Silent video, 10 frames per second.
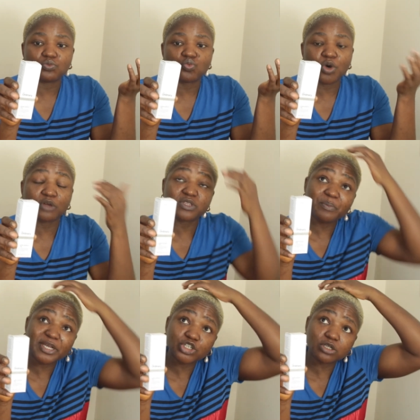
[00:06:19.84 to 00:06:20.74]
one of the
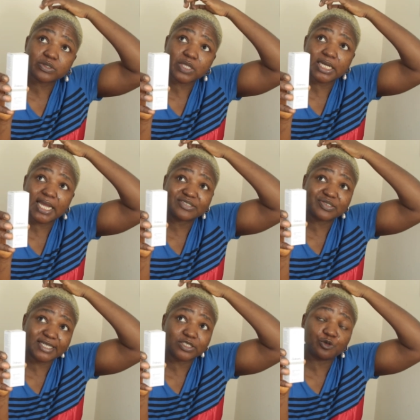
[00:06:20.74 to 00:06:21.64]
major things I
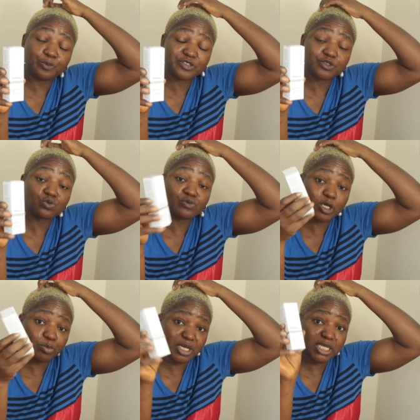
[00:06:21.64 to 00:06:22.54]
said to the person who
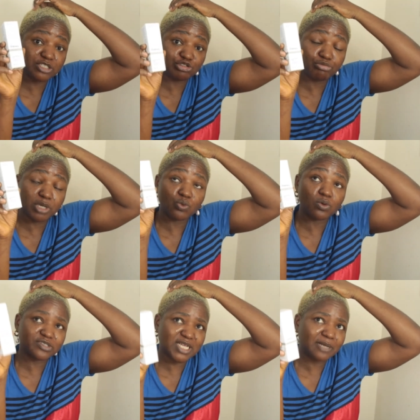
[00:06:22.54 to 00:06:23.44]
recommended this to me
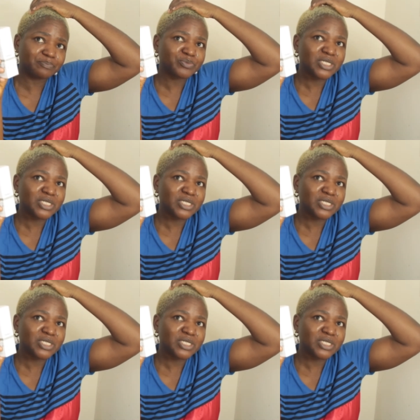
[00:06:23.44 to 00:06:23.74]
was that